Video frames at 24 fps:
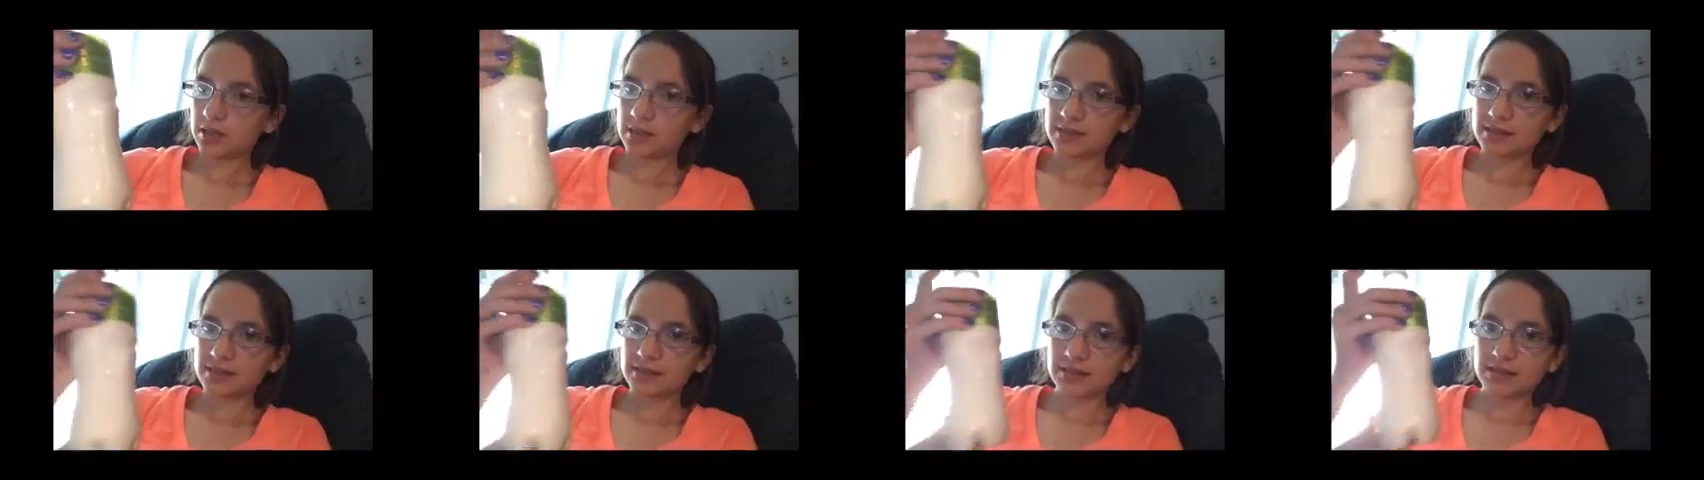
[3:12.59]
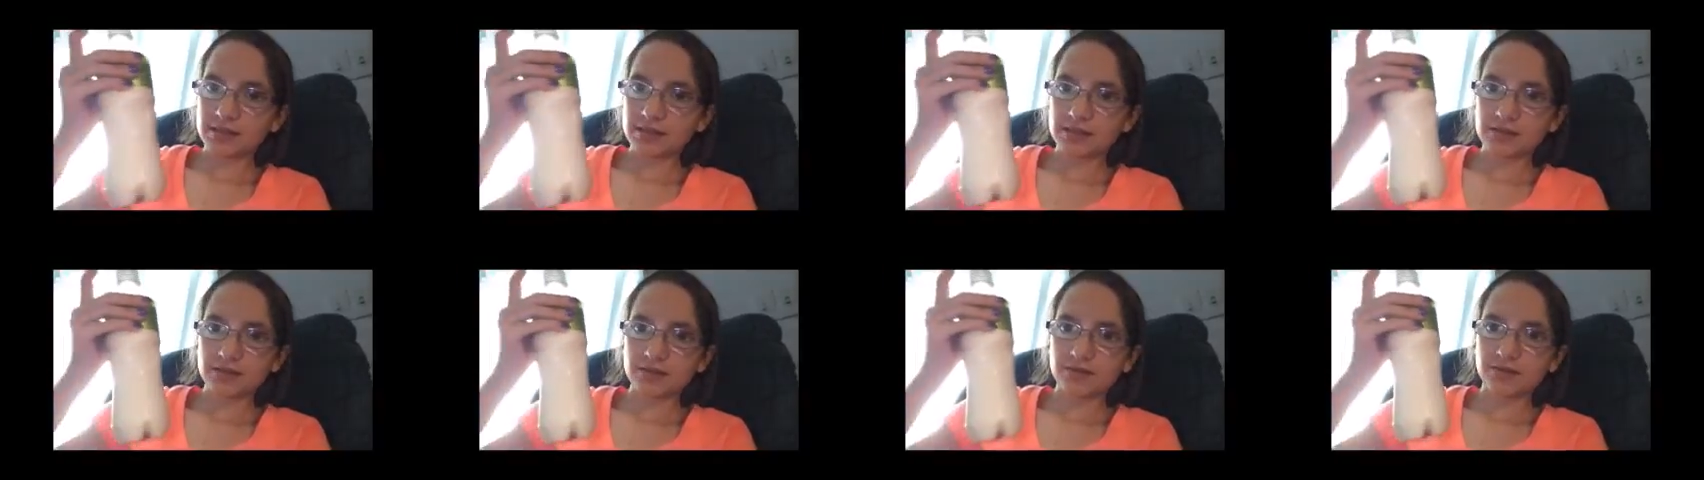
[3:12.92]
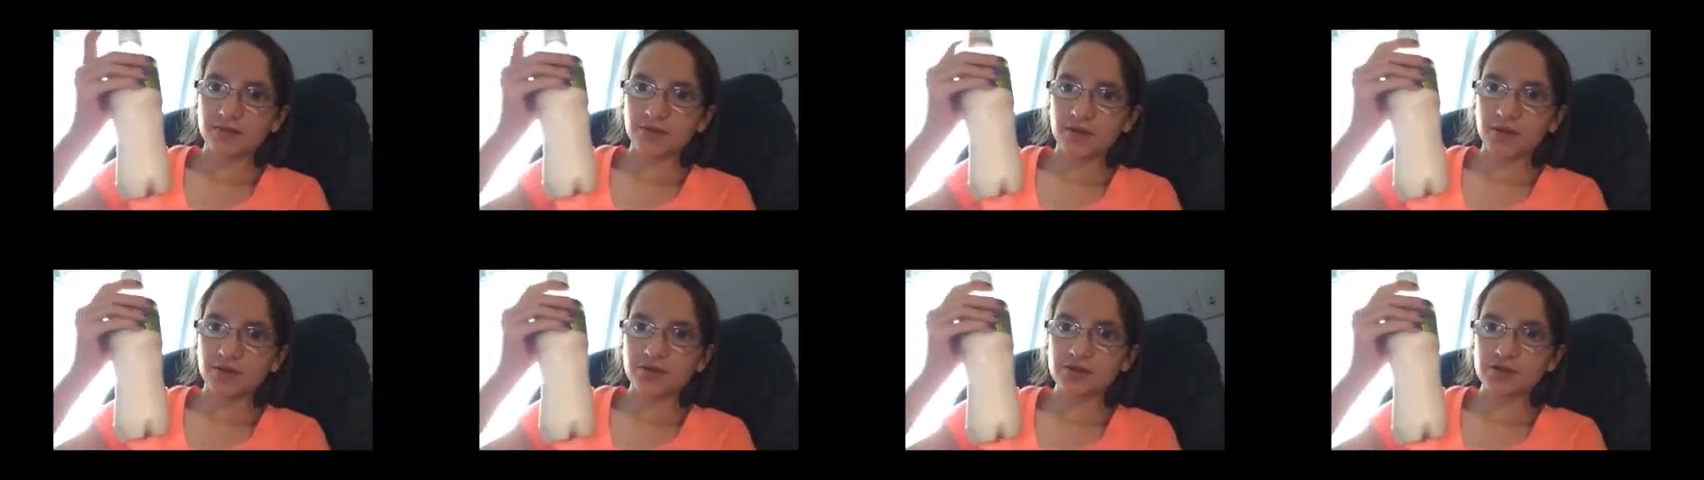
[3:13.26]
it's a
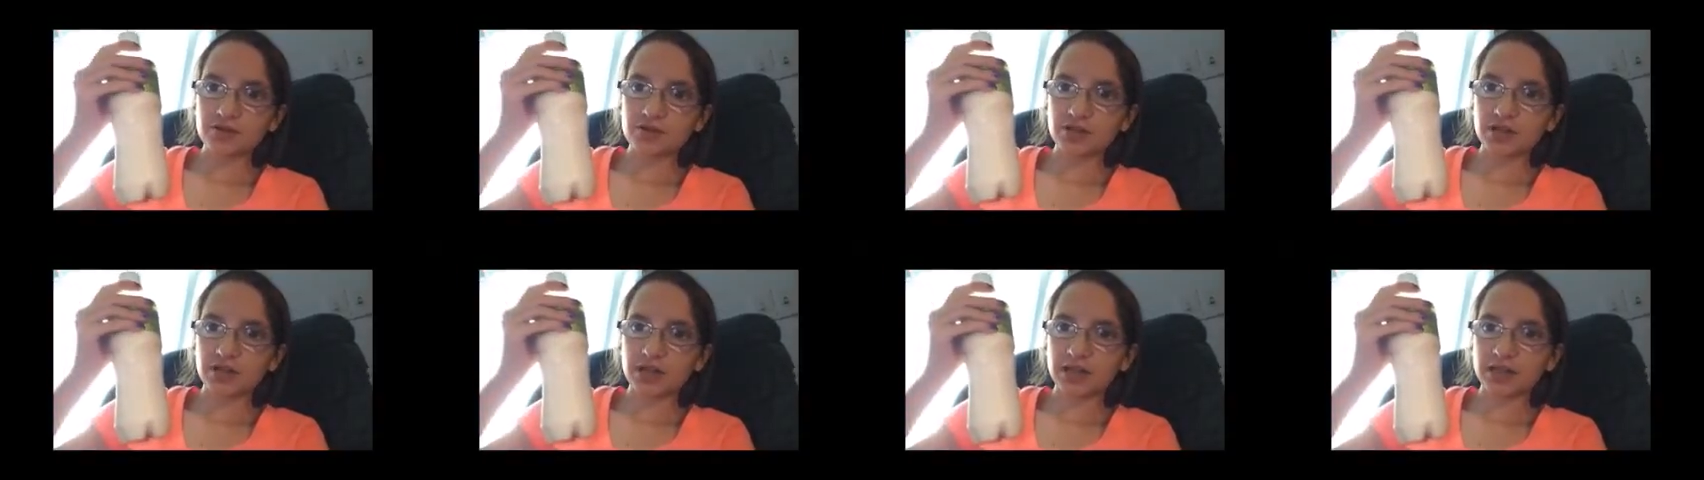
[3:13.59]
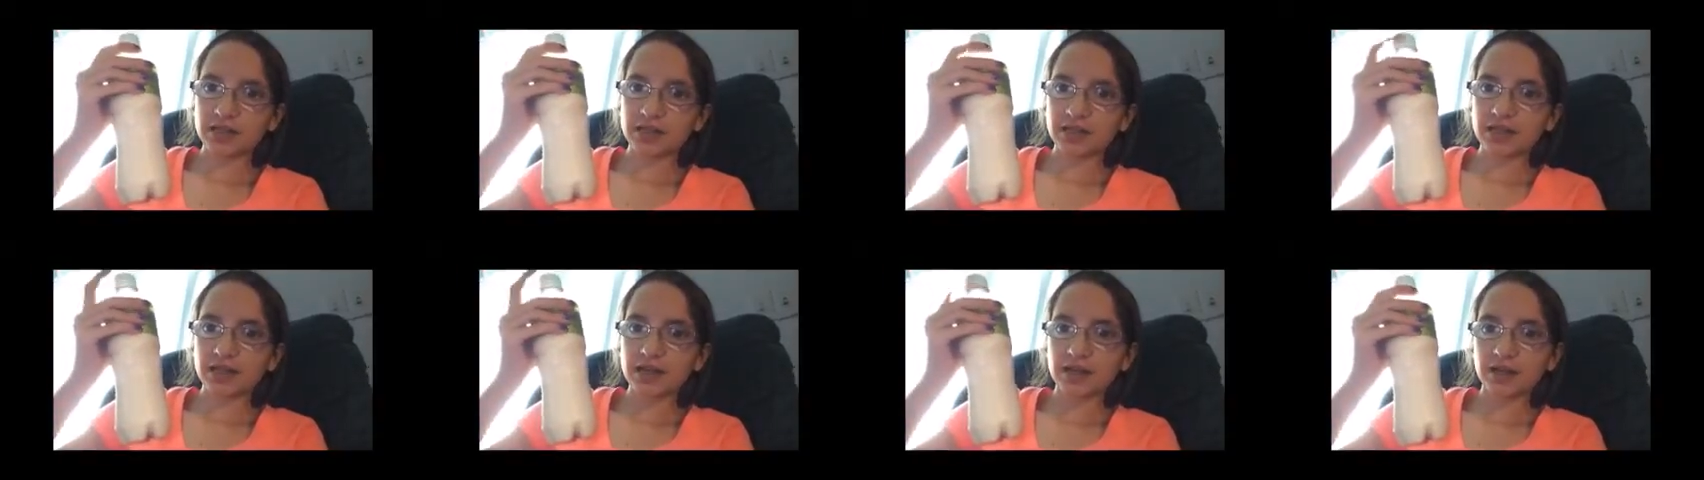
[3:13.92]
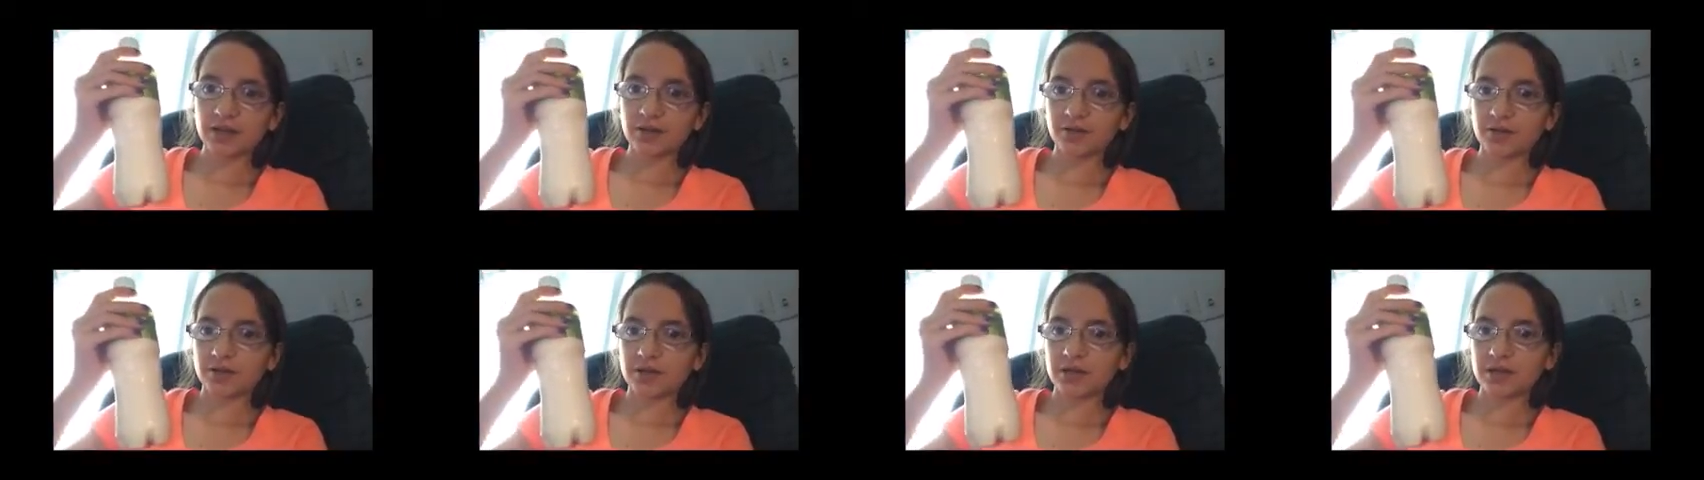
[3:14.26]
580
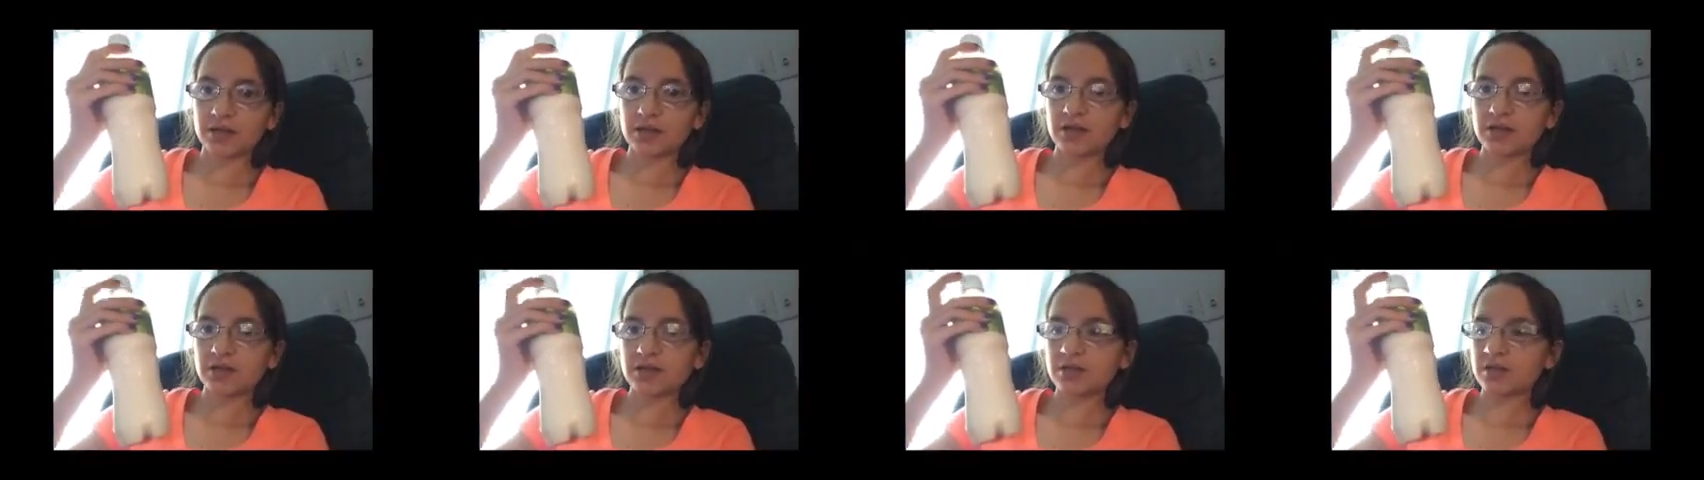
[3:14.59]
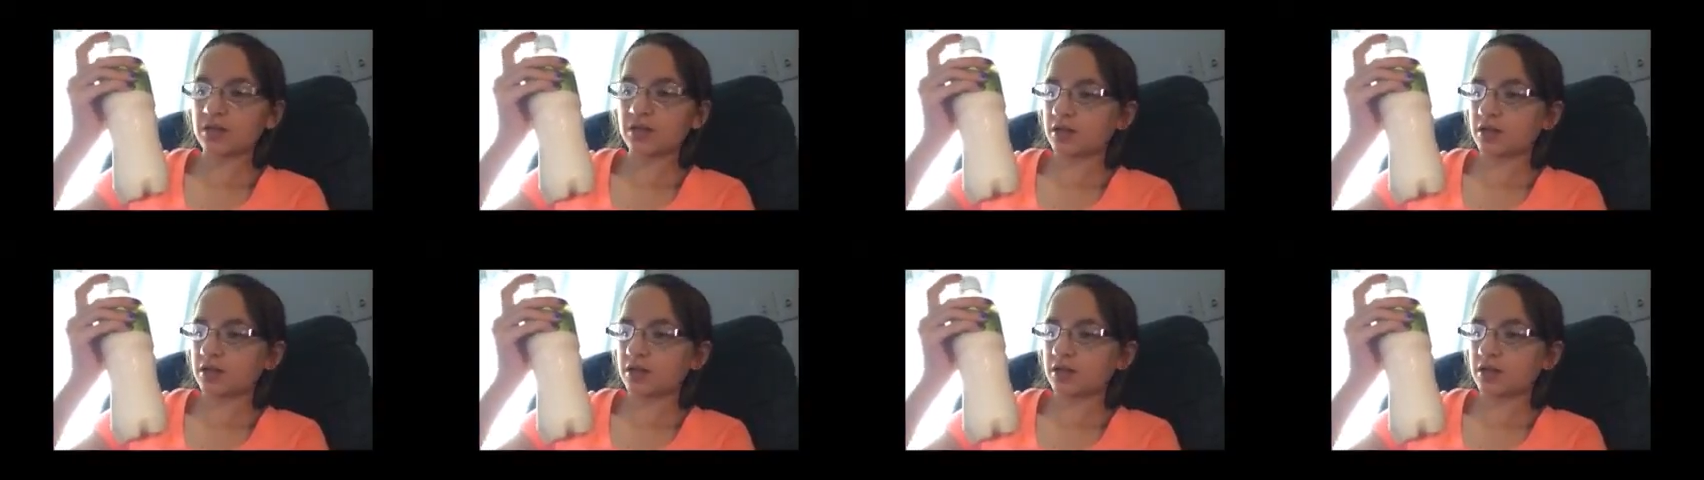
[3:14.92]
calorie